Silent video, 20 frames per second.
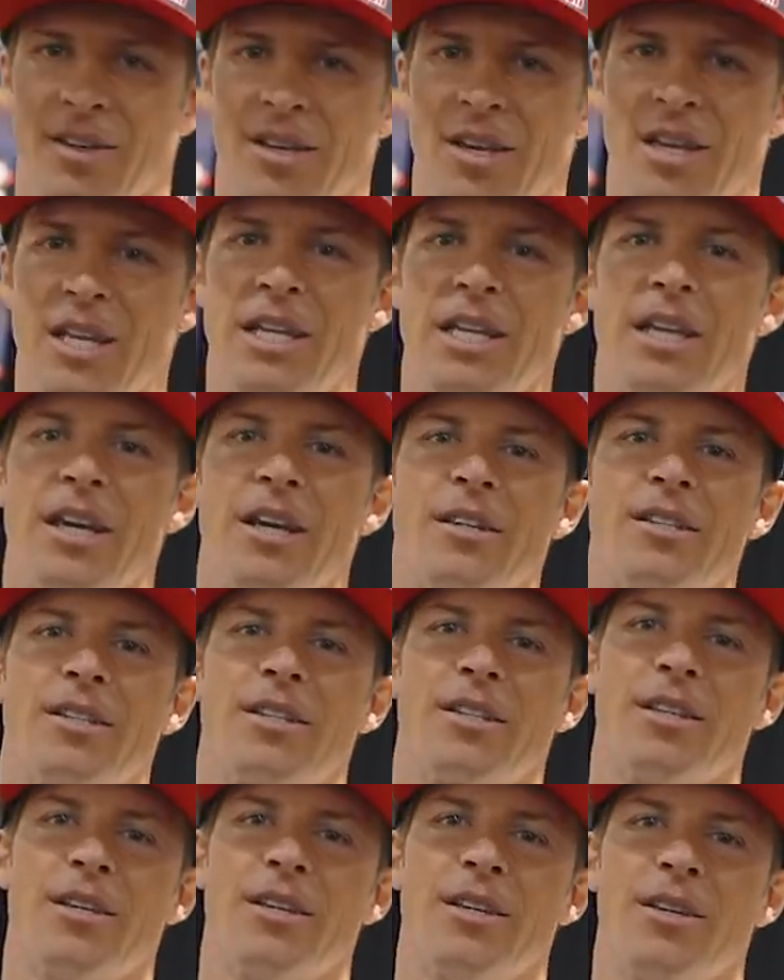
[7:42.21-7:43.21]
Indy
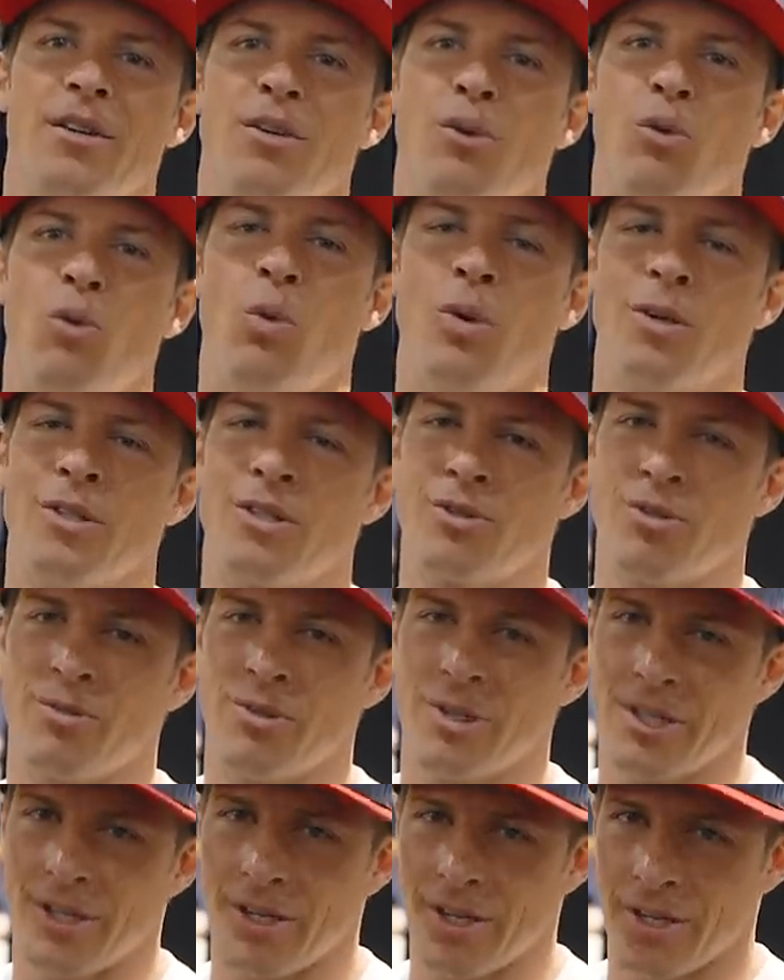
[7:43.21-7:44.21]
XC
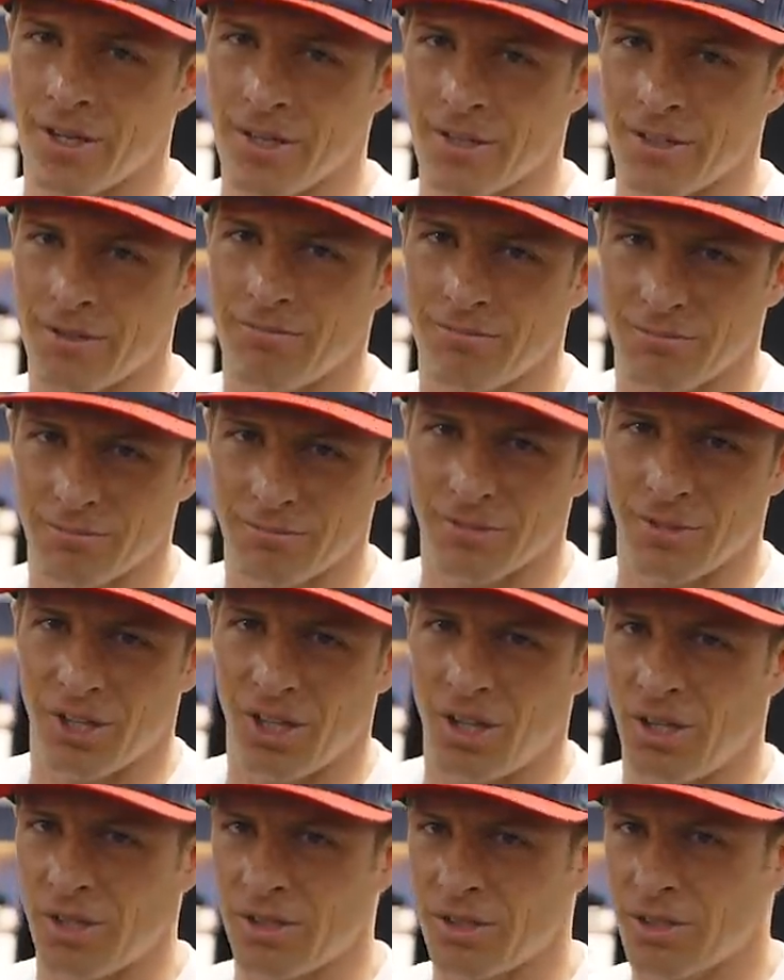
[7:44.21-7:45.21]
129
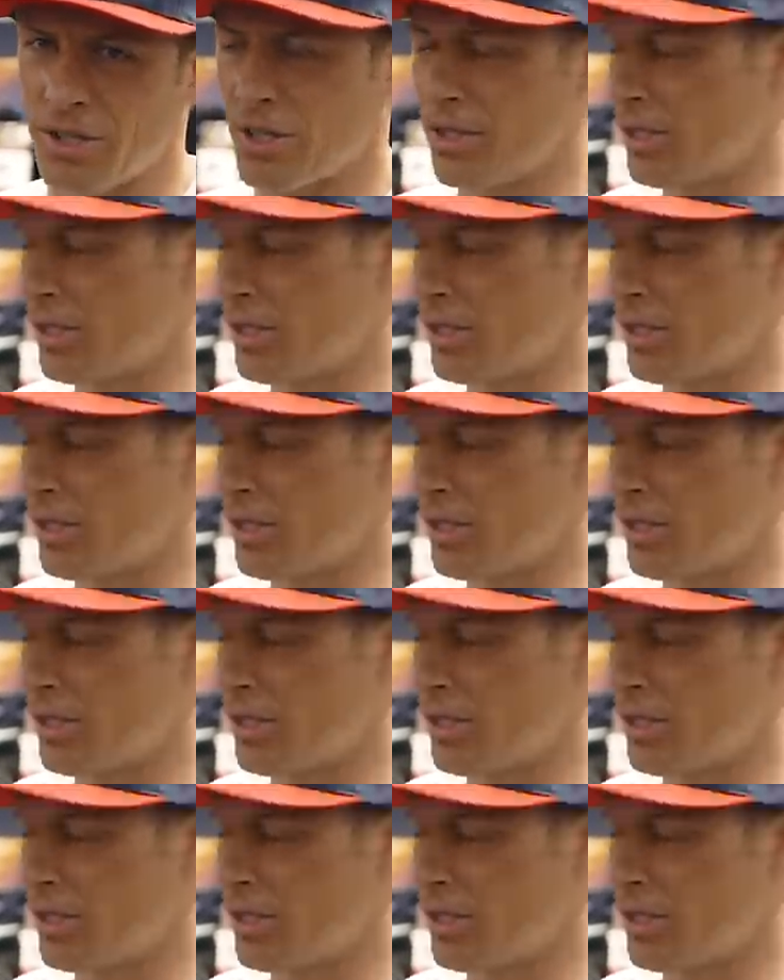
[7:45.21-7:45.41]
Launch